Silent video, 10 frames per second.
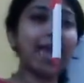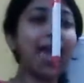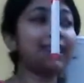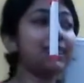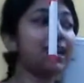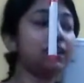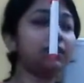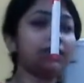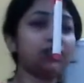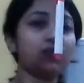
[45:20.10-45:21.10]
and the
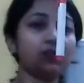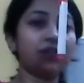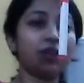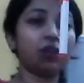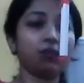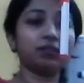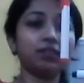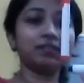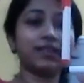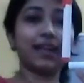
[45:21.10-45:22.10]
other is moving along
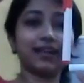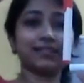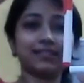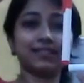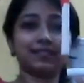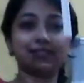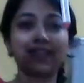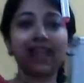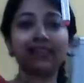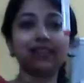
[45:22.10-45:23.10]
the z-axis
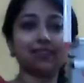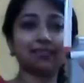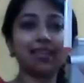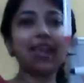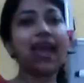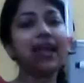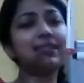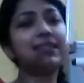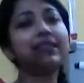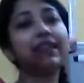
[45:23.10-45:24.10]
like this, and
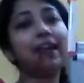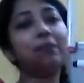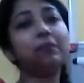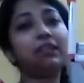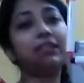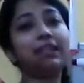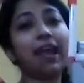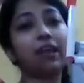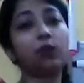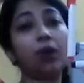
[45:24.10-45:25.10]
say they are meeting
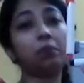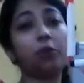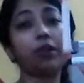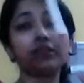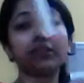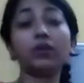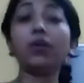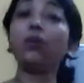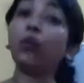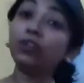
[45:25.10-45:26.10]
at one point.
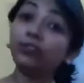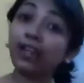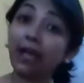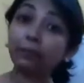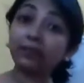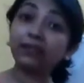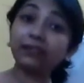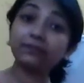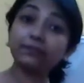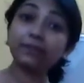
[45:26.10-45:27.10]
What will happen
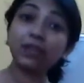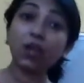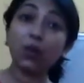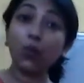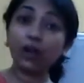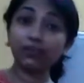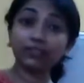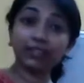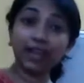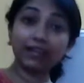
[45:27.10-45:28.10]
then? One of
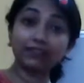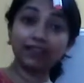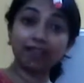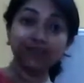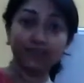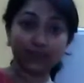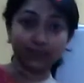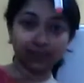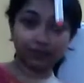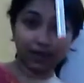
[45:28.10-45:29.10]
the light
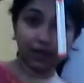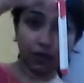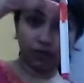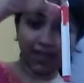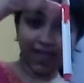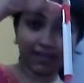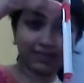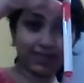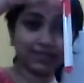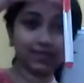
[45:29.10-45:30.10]
waves along
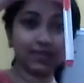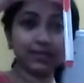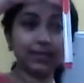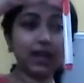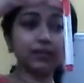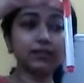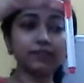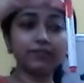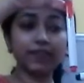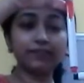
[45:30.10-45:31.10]
y-axis, the
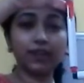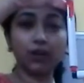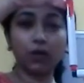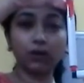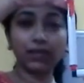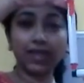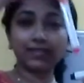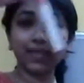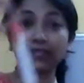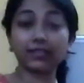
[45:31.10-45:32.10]
other wave along
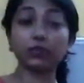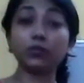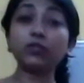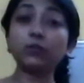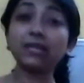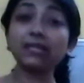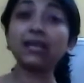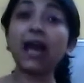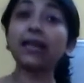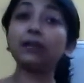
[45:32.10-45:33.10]
x-axis, which means
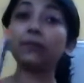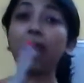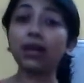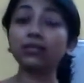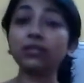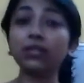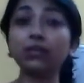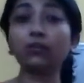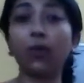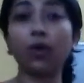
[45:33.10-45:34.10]
I am asking
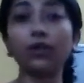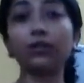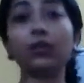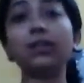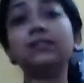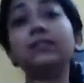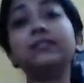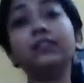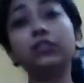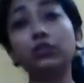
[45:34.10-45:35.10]
you all to
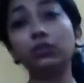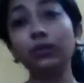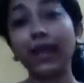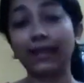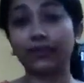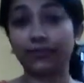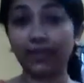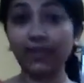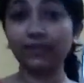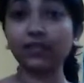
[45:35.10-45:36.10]
consider two light
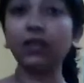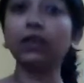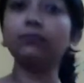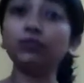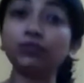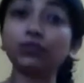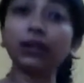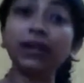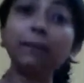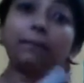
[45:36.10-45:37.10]
waves
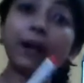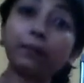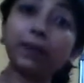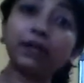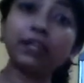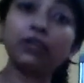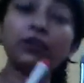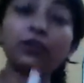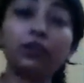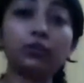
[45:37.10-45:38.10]
mutually
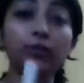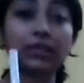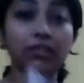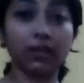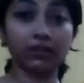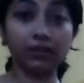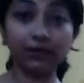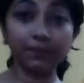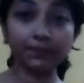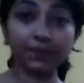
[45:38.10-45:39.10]
perpendicular to each other,
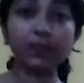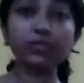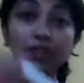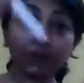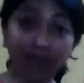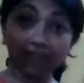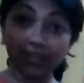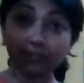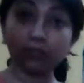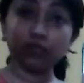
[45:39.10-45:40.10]
which are
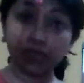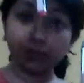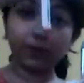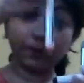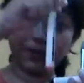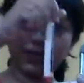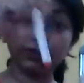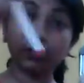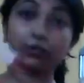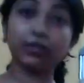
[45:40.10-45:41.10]
traveling mutually
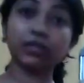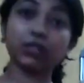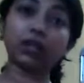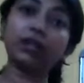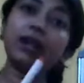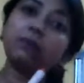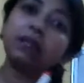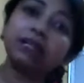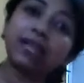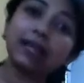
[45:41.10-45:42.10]
perpendicular to each other and
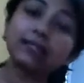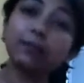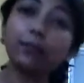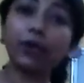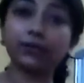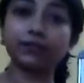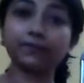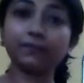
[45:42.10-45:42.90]
meeting at some point.